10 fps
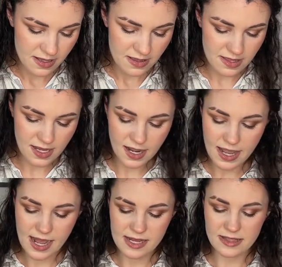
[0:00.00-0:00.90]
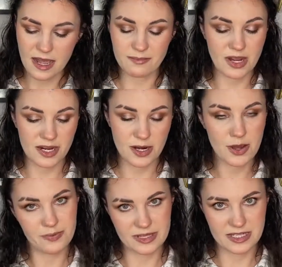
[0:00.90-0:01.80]
Then I'm not gonna
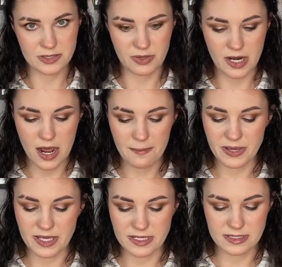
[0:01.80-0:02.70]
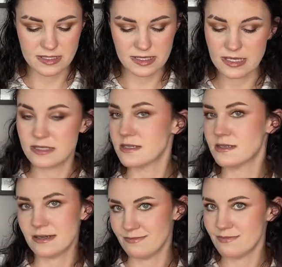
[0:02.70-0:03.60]
open this one up because it's